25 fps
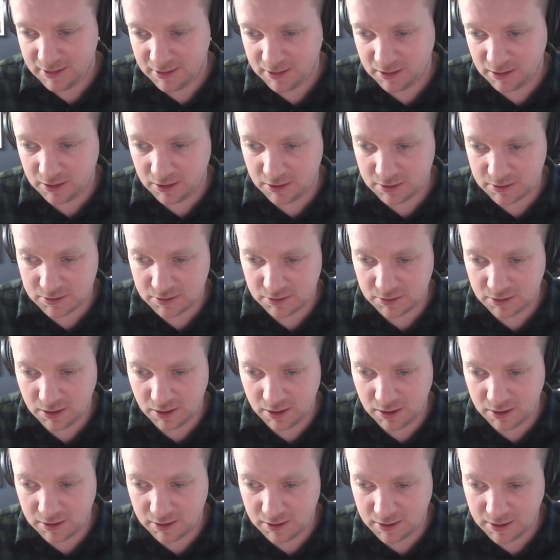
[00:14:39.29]
and console
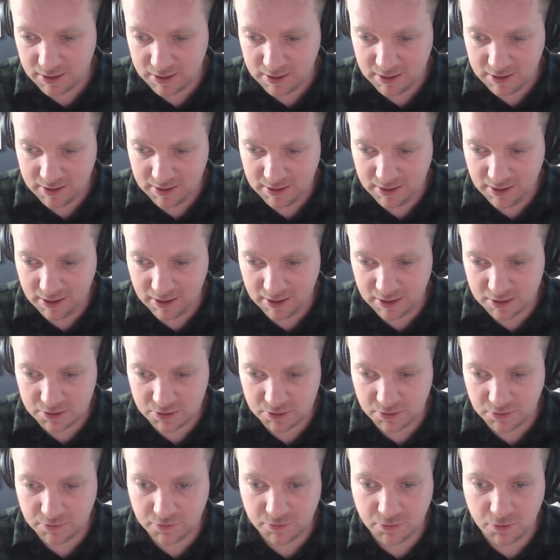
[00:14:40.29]
log the
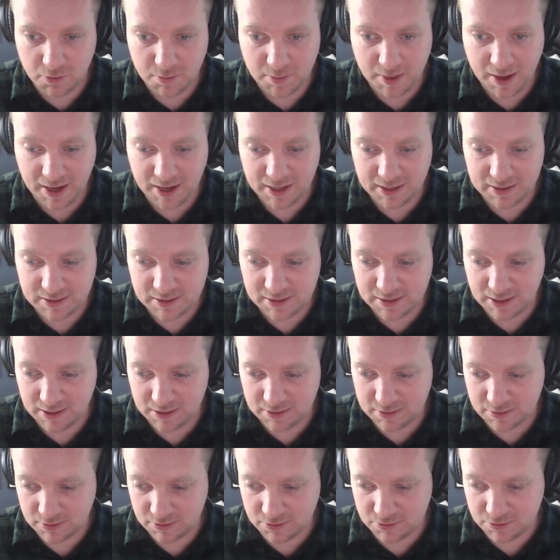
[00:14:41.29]
actual formatted
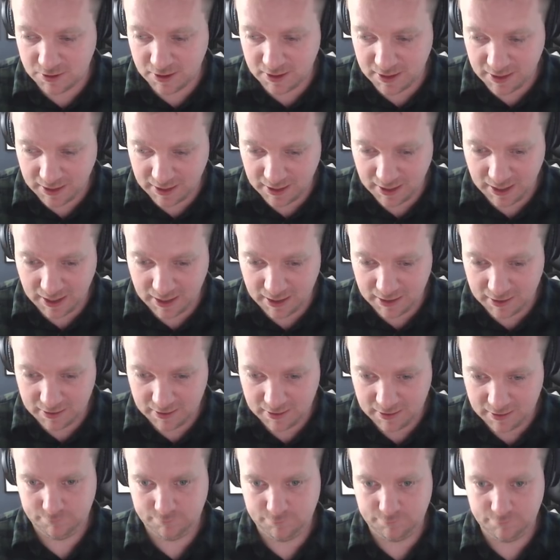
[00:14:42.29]
state. So let's try that again.